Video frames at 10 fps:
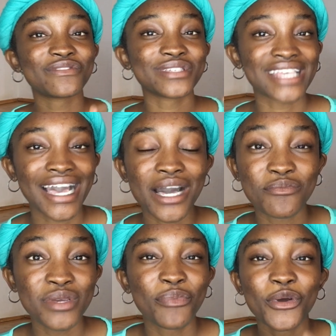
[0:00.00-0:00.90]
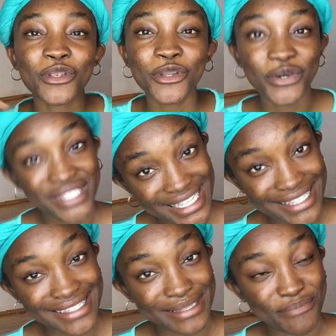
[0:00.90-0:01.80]
Lusaka people
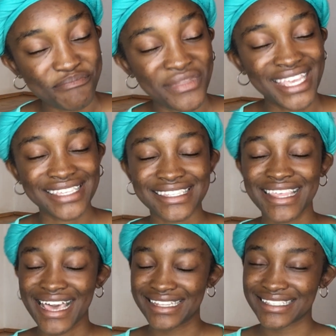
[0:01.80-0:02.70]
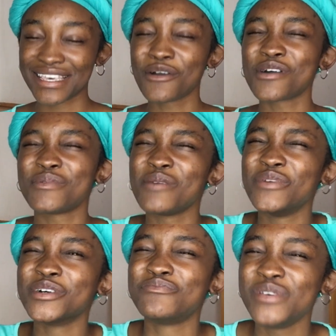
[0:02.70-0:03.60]
notice is that
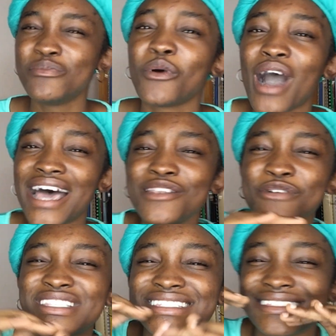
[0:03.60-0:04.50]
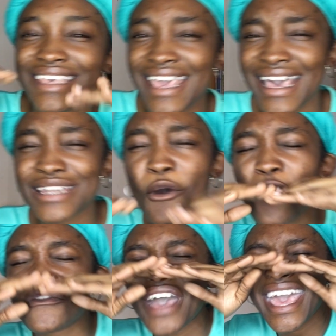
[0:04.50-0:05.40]
Copperbelt people are not scared
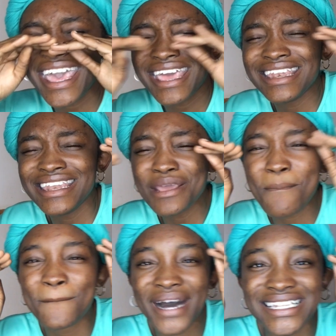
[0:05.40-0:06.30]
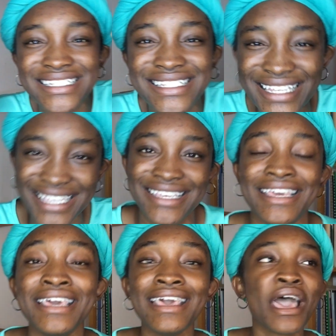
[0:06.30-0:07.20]
of anybody.
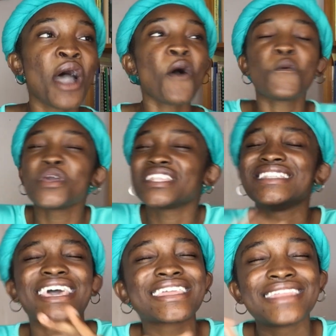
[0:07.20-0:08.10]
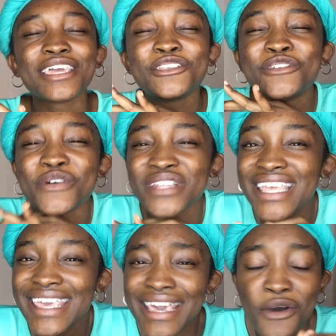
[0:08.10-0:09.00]
They
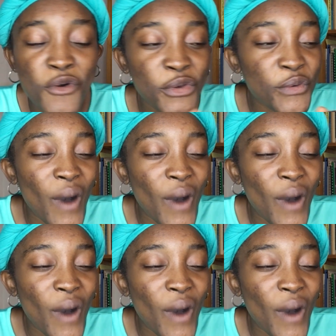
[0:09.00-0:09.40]
don't care who you